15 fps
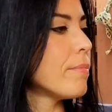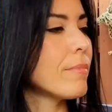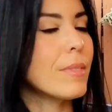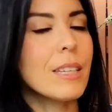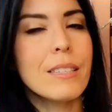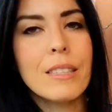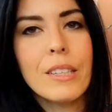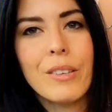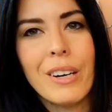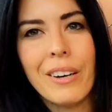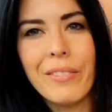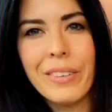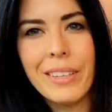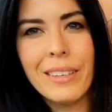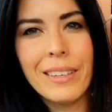This little
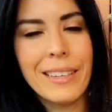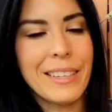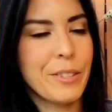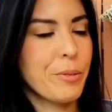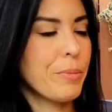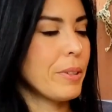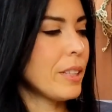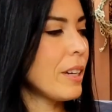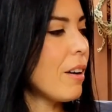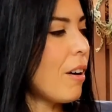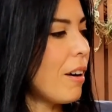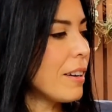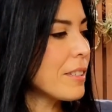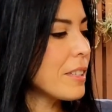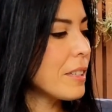oven is really
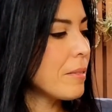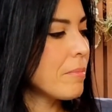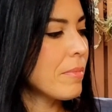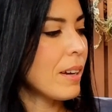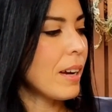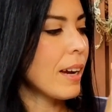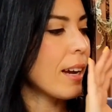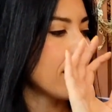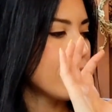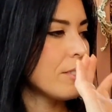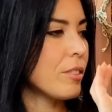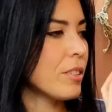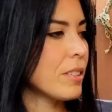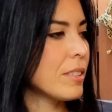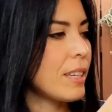awesome. I kind of
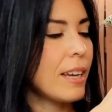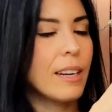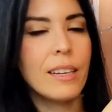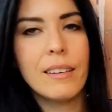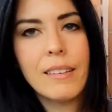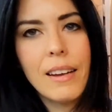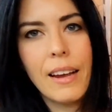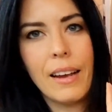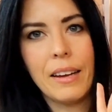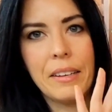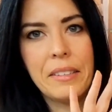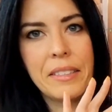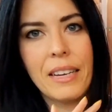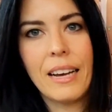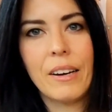just set it, and
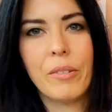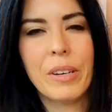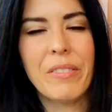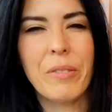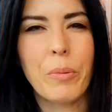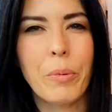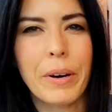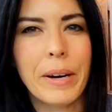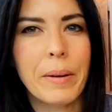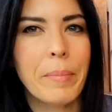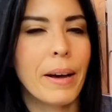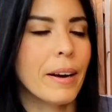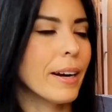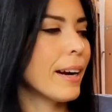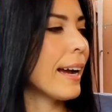I don't even worry
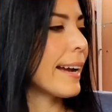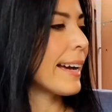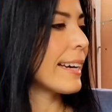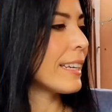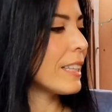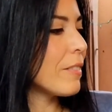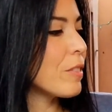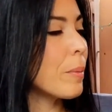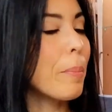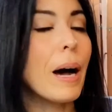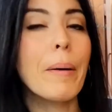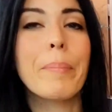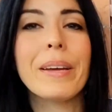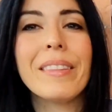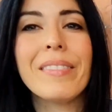about it. I kind of leave the
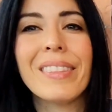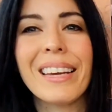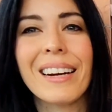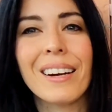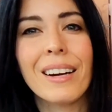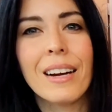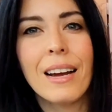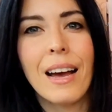pop in there.